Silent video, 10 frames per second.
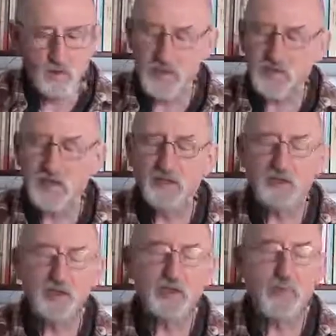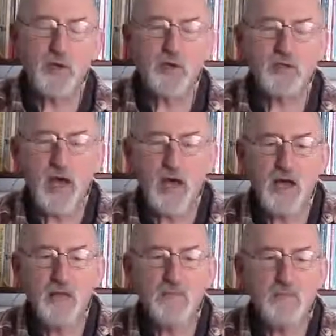'twas in the
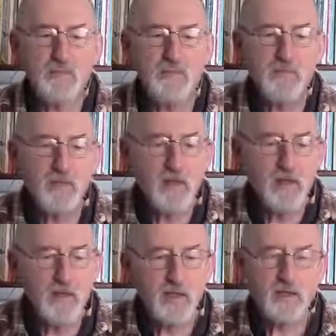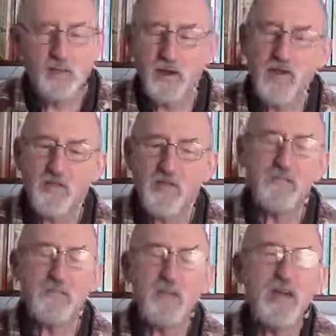springtime, in the month
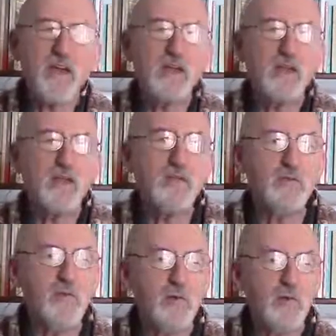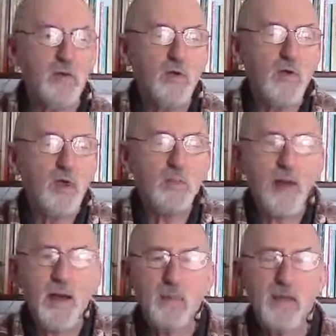of May,
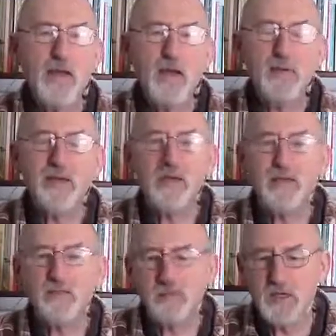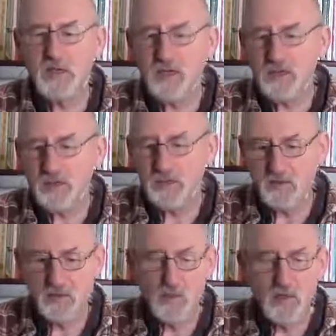my baby left me,
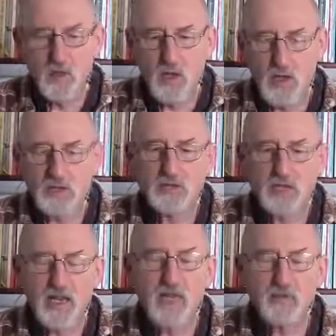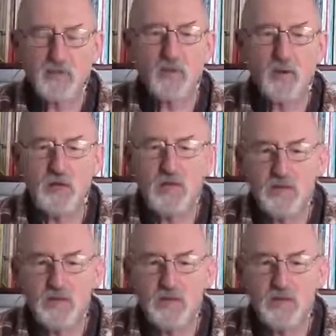and she left away.